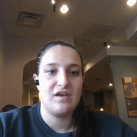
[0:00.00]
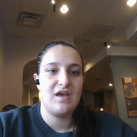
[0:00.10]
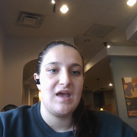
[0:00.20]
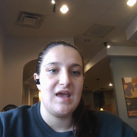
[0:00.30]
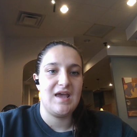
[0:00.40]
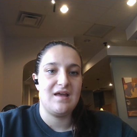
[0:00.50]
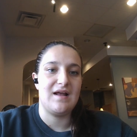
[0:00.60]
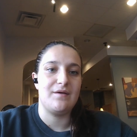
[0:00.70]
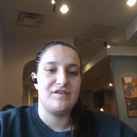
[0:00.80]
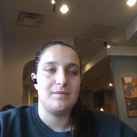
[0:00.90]
and
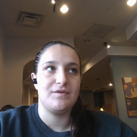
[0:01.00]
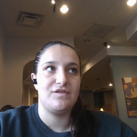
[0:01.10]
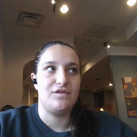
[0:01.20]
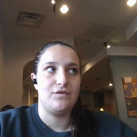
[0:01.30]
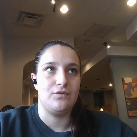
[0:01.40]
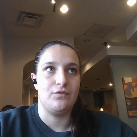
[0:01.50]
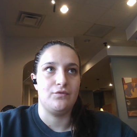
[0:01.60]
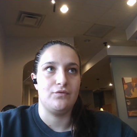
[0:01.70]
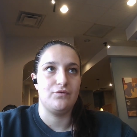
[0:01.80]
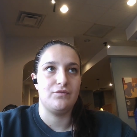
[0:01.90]
I was able to